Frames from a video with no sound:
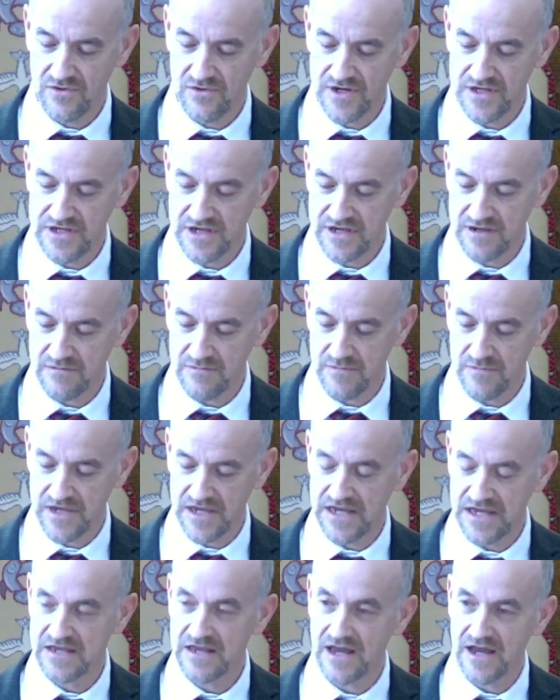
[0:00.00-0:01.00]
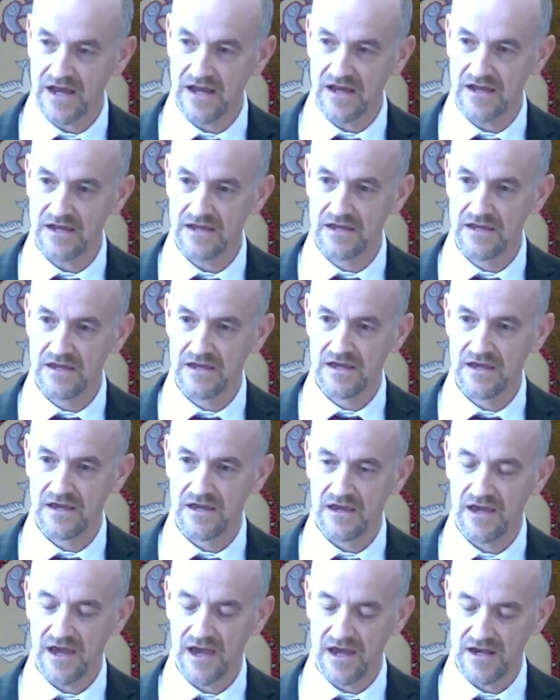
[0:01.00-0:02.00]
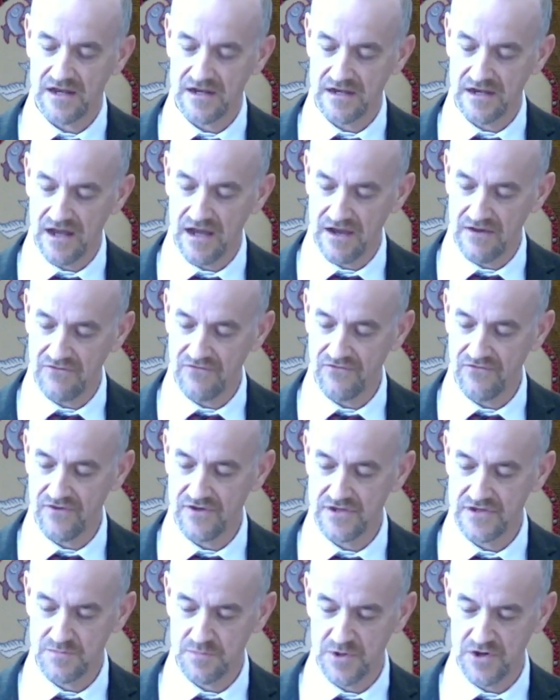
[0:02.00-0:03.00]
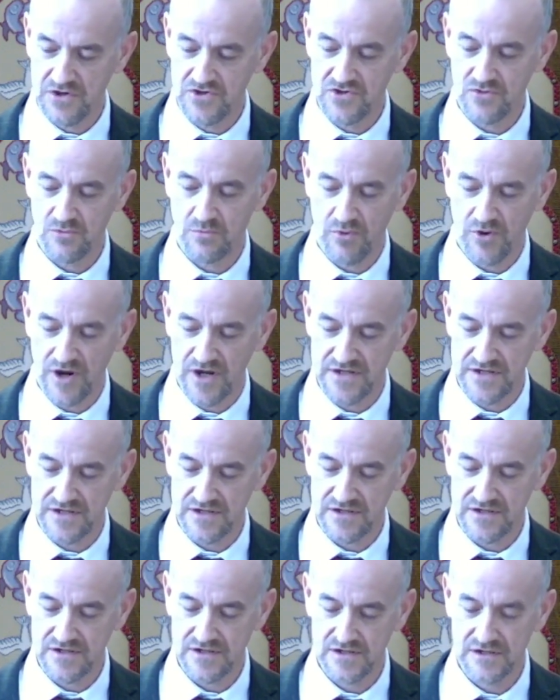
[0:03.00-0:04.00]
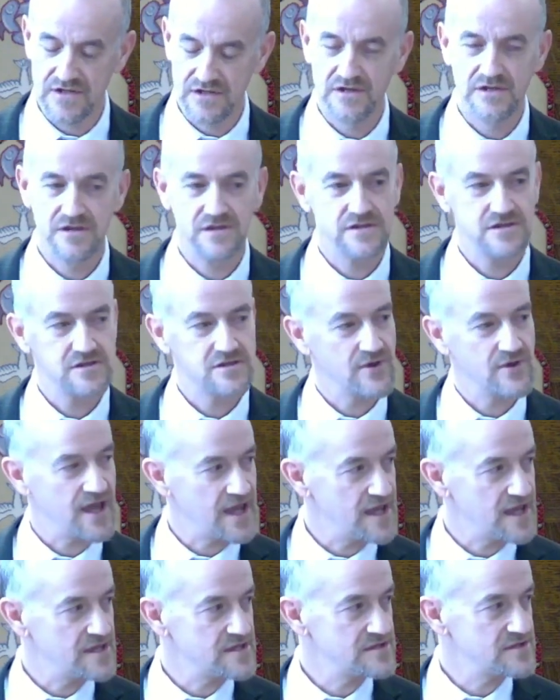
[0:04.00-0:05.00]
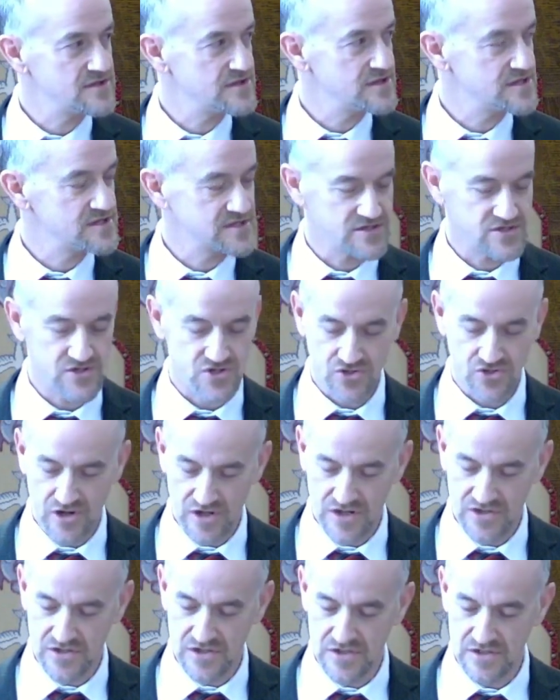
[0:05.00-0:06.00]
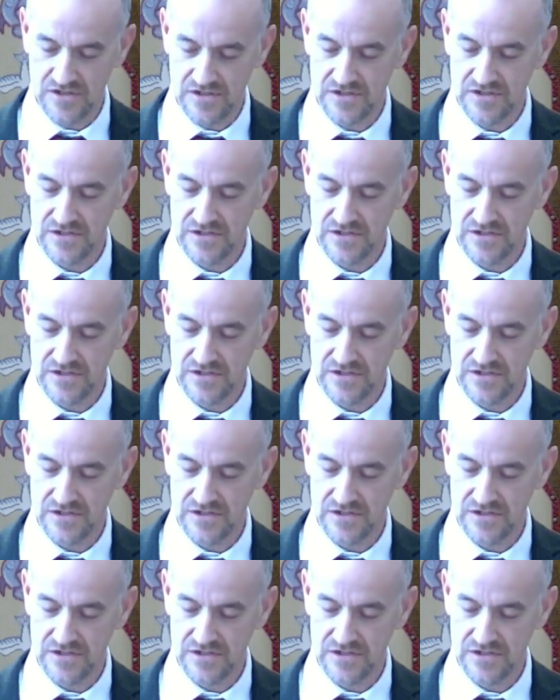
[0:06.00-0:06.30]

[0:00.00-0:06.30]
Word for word: dim, Eli had enough spiritual presence to add to his instructions.